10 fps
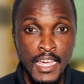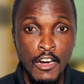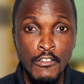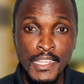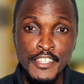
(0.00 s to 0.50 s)

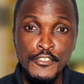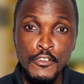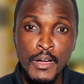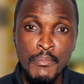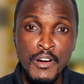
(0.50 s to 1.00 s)
Now let's
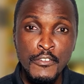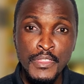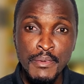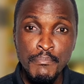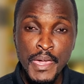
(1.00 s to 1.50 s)
talk
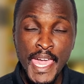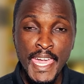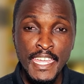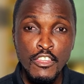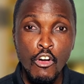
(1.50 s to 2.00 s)
about the
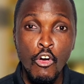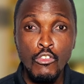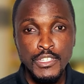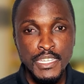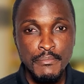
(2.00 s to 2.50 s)
paid
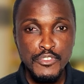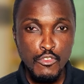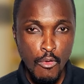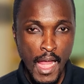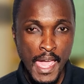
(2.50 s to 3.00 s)
or
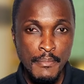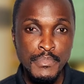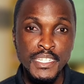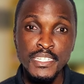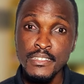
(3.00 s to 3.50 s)

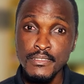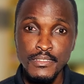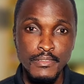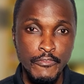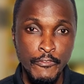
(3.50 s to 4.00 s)
subscribed
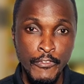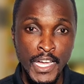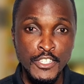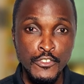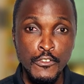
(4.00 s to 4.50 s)

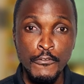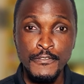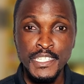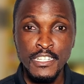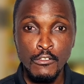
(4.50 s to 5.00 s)
version of
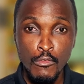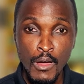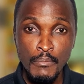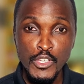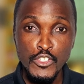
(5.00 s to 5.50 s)

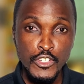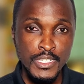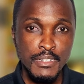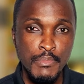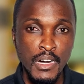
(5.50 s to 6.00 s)
Telegram you
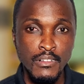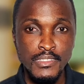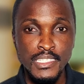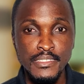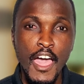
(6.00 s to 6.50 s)
talked
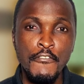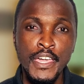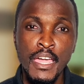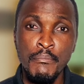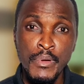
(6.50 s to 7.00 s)
about.
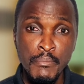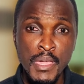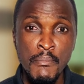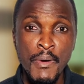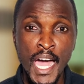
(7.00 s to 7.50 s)
Having a
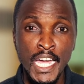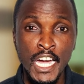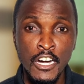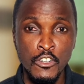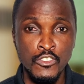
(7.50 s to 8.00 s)
premium
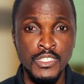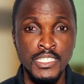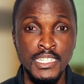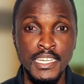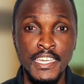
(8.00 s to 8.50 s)

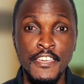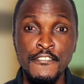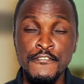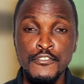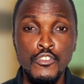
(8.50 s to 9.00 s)
account
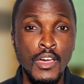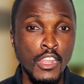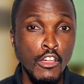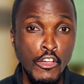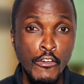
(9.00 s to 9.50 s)
gives you a
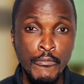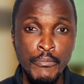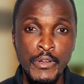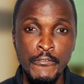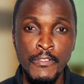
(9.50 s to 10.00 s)
lot of
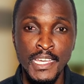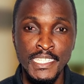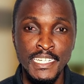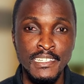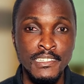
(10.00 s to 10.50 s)

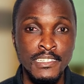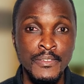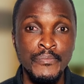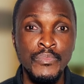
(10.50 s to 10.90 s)
privileges,